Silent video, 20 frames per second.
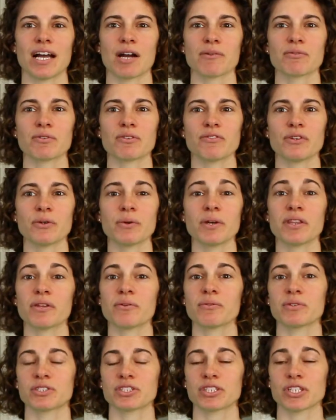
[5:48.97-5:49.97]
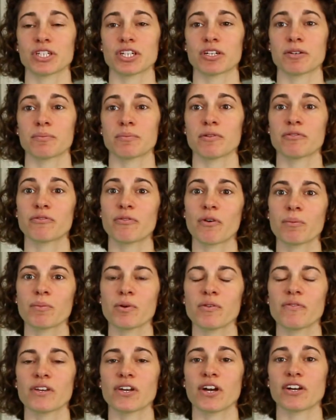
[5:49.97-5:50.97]
of reviewing the return before
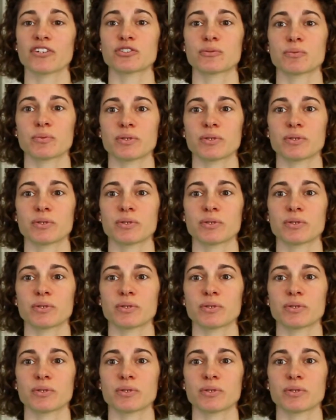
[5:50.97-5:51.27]
moving on to